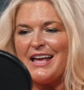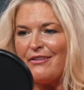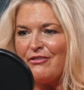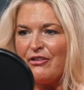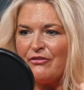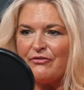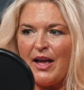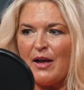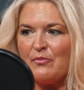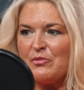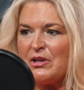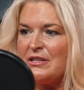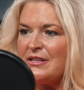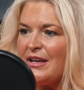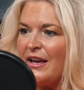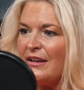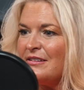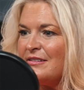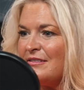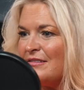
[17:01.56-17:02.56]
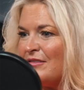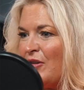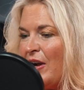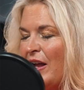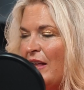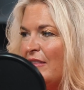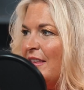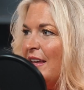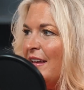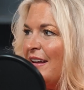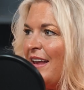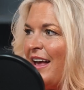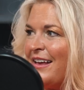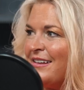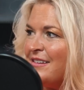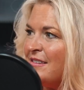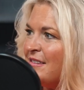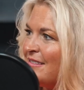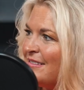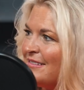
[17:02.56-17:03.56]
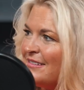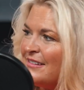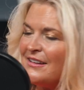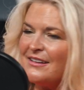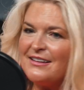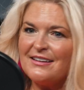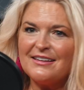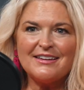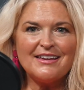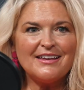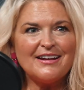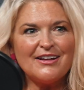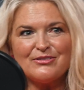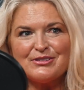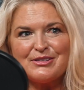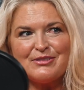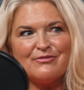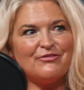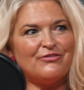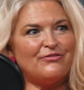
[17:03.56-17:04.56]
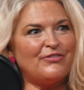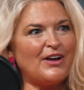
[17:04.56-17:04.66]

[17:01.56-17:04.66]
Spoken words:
To have a family text thread that has, some